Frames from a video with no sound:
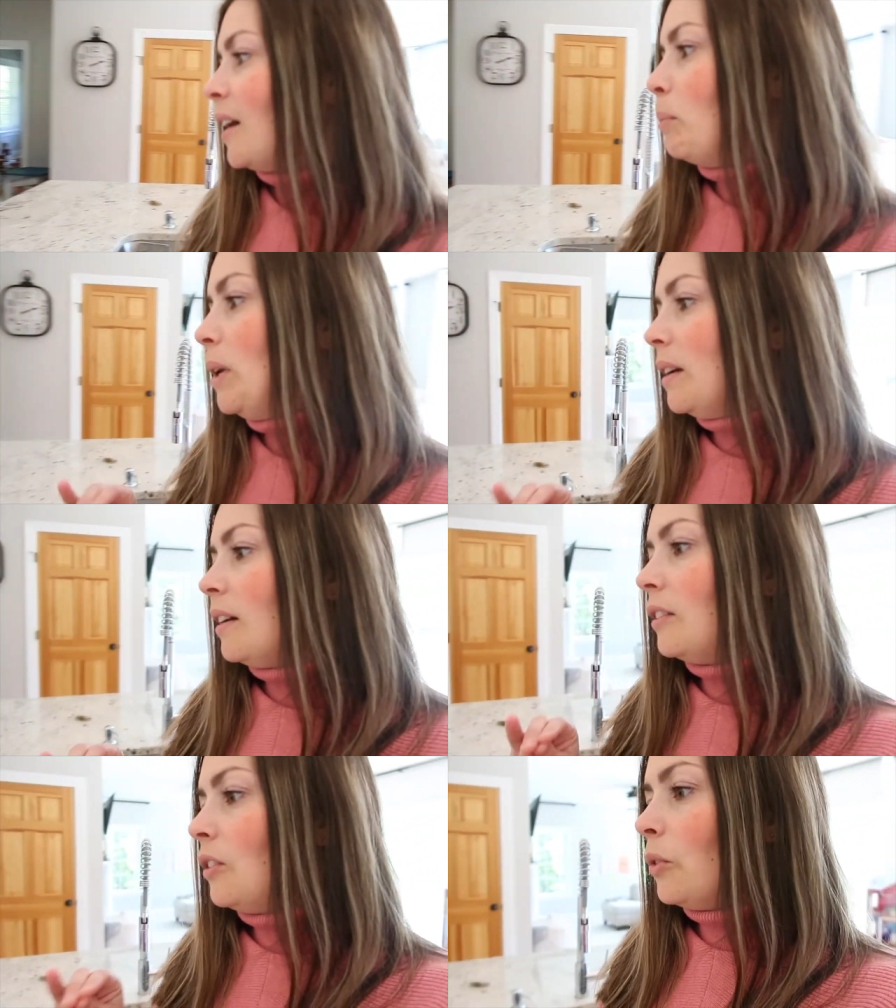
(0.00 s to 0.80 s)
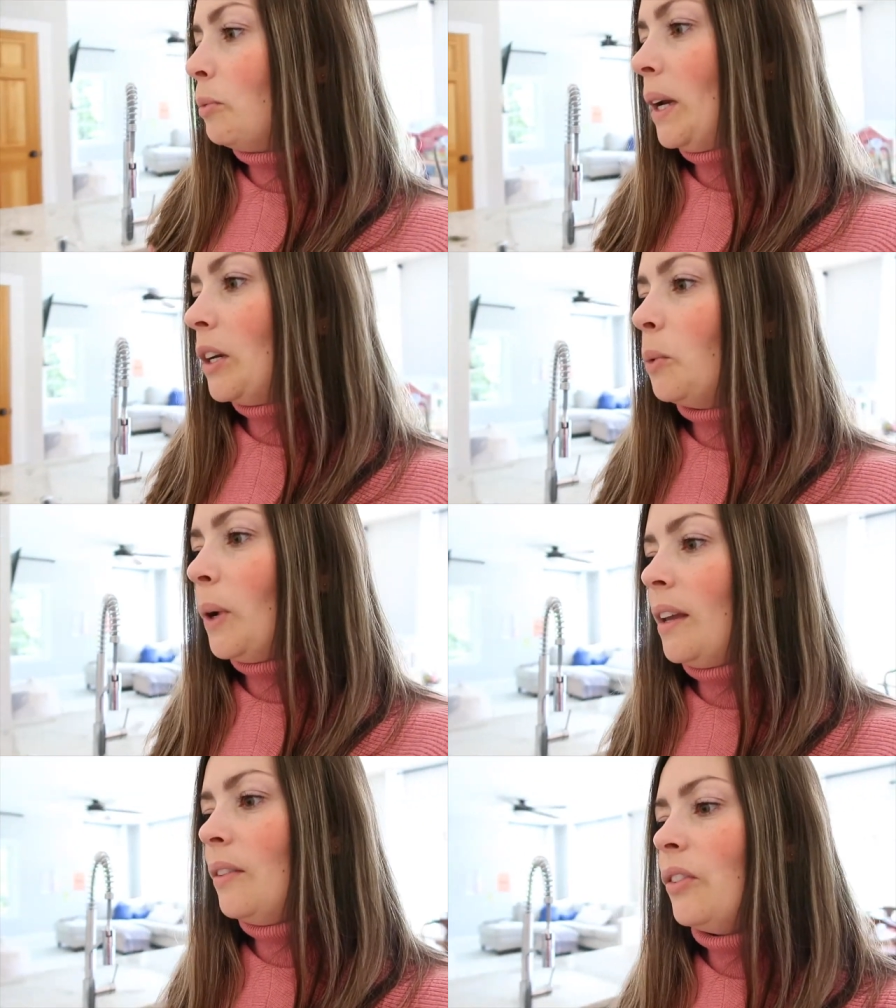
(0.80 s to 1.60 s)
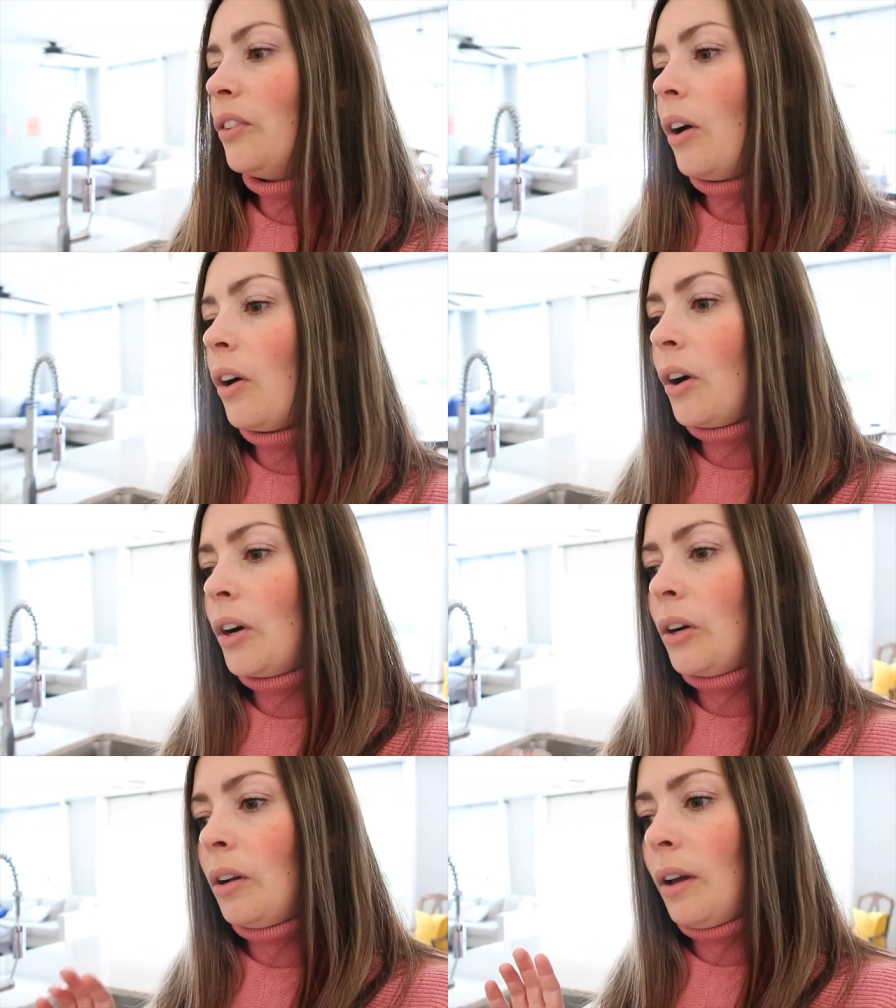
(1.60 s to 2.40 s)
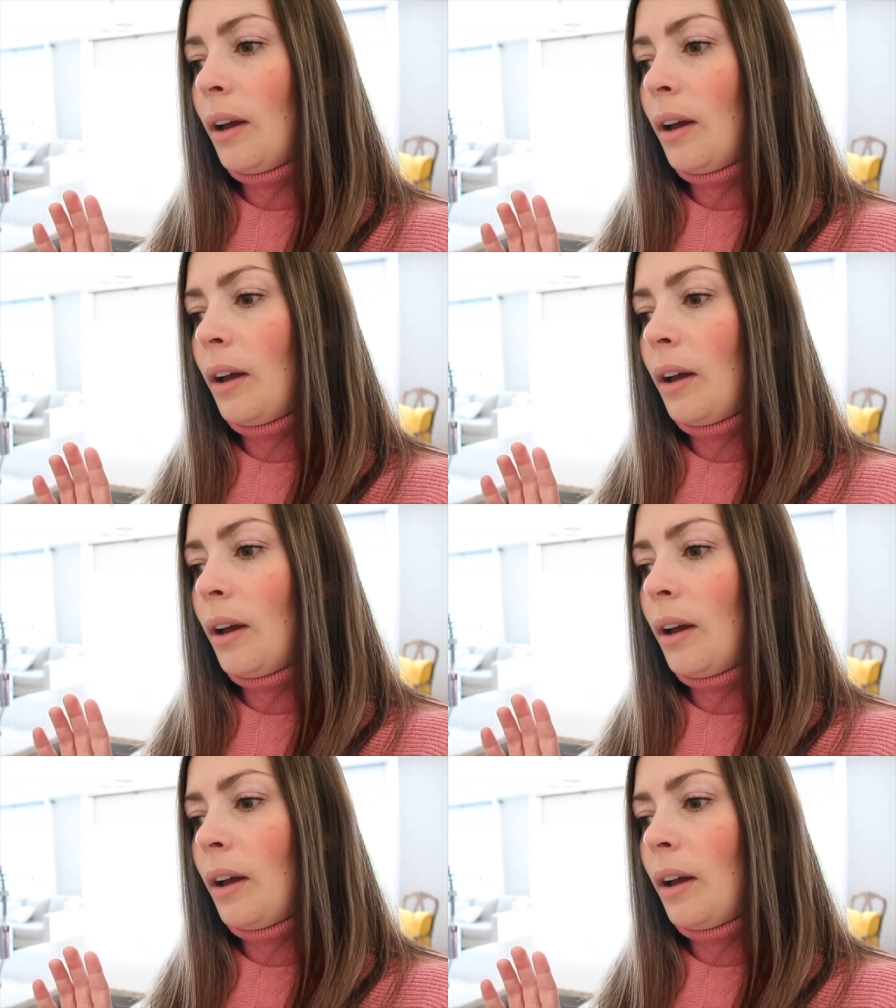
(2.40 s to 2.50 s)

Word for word: Because those microwaves are,